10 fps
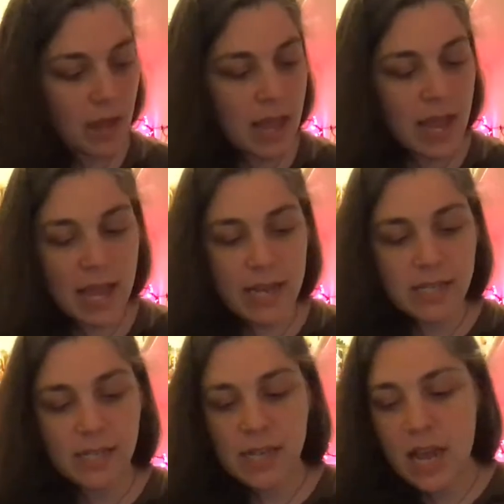
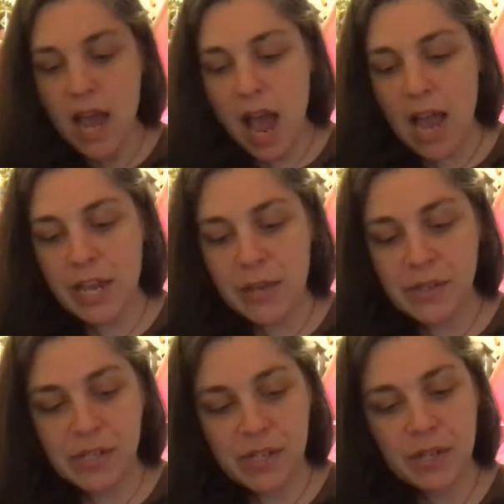And I
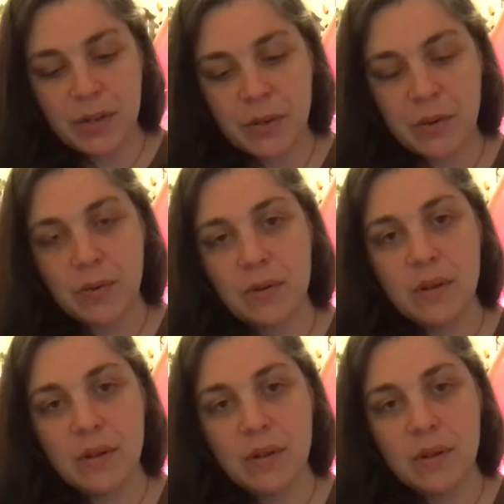used to,